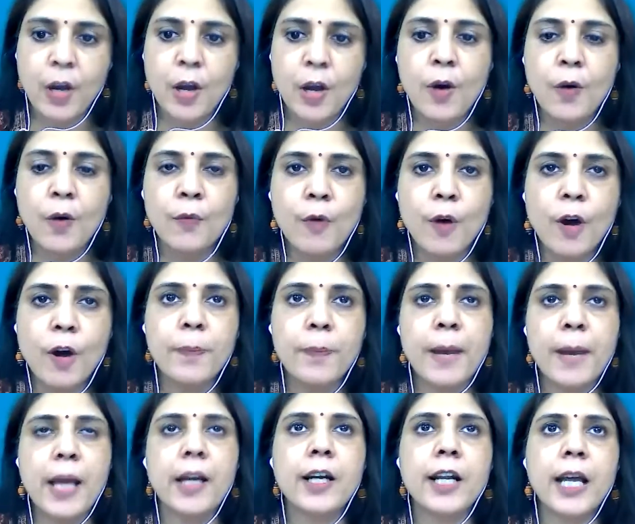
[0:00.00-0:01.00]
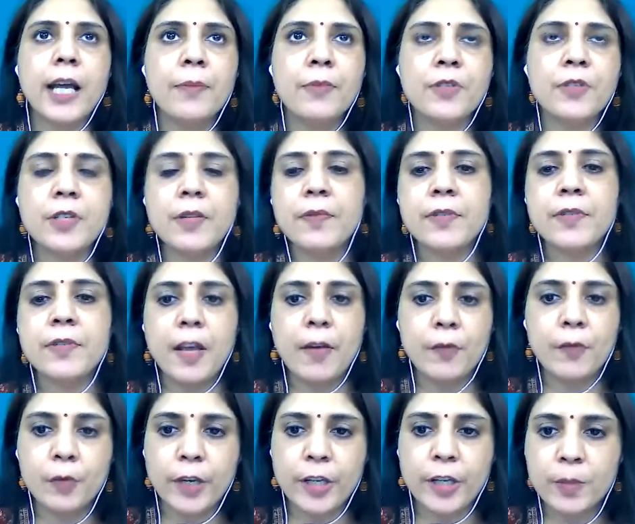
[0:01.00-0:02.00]
What paradigm shifts have
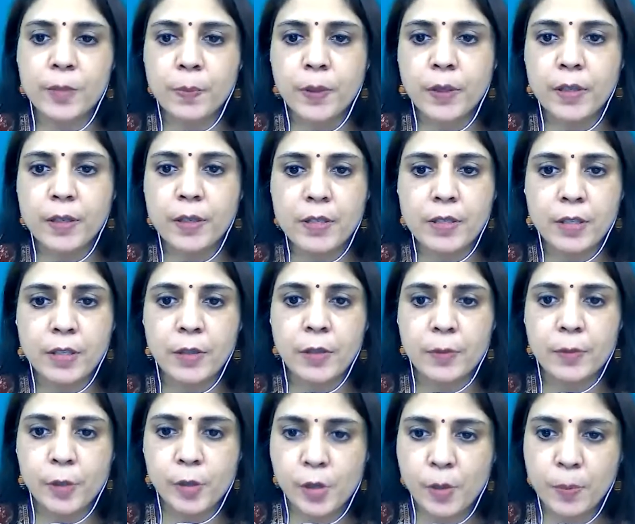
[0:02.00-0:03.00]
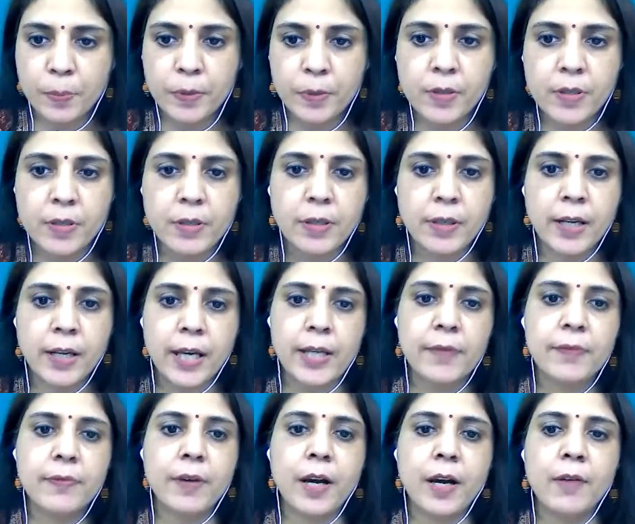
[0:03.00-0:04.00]
you experienced in your personal life
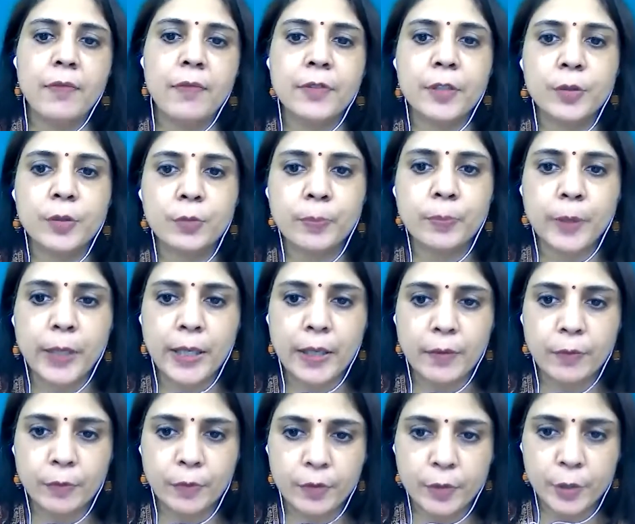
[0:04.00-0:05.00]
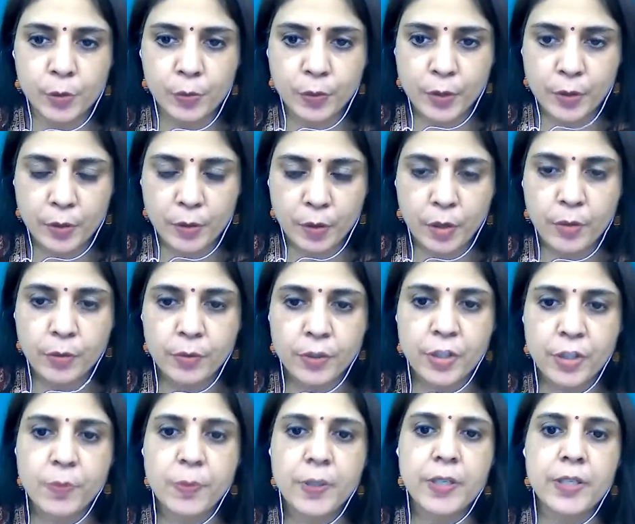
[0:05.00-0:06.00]
after you were drawn to
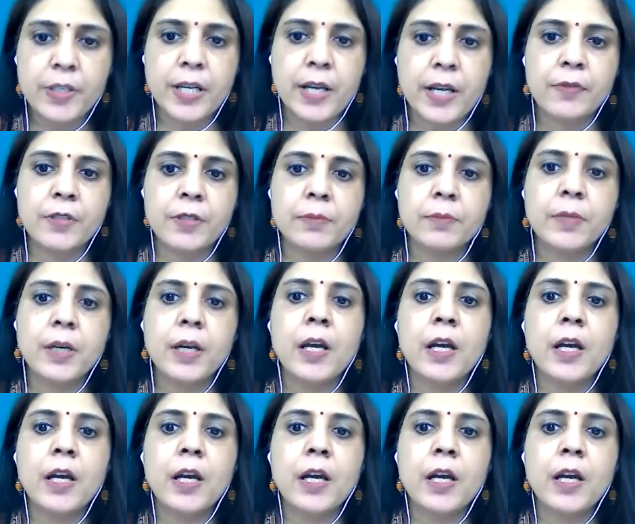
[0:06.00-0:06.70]
Kashmir Shaivism?